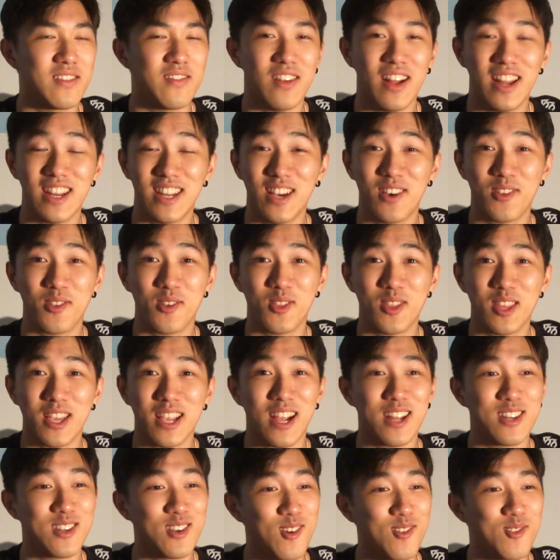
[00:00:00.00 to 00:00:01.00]
another thing
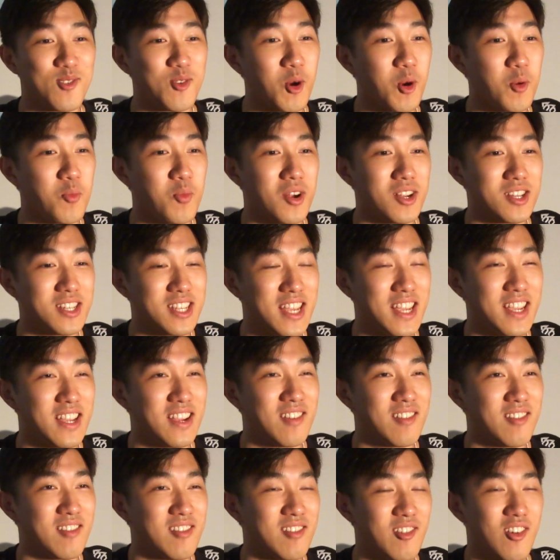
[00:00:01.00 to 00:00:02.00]
I don't know about
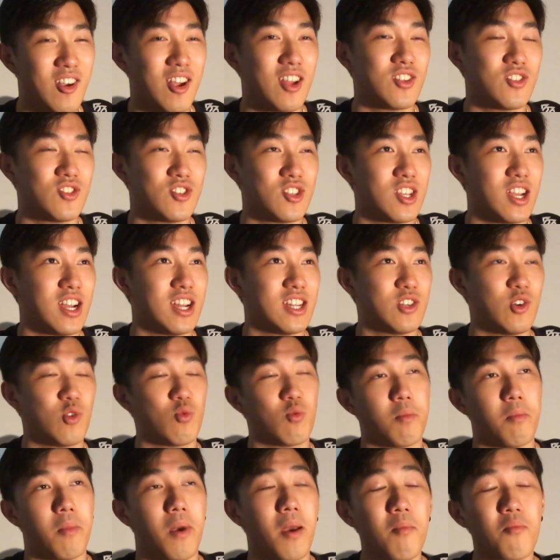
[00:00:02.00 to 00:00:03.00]
Taeyeon, or actually I don't
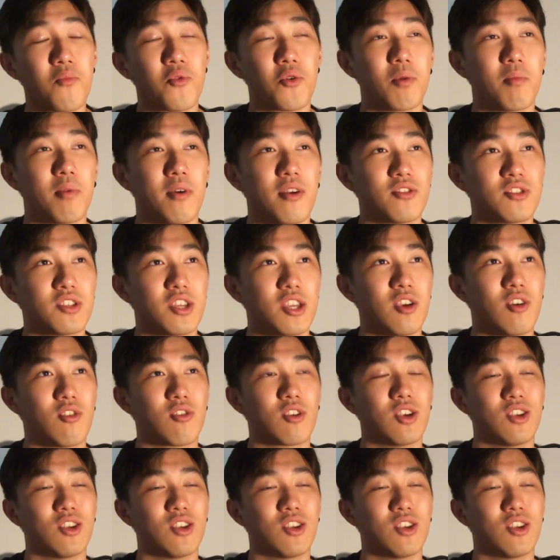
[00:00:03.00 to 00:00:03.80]
remember about Taeyeon,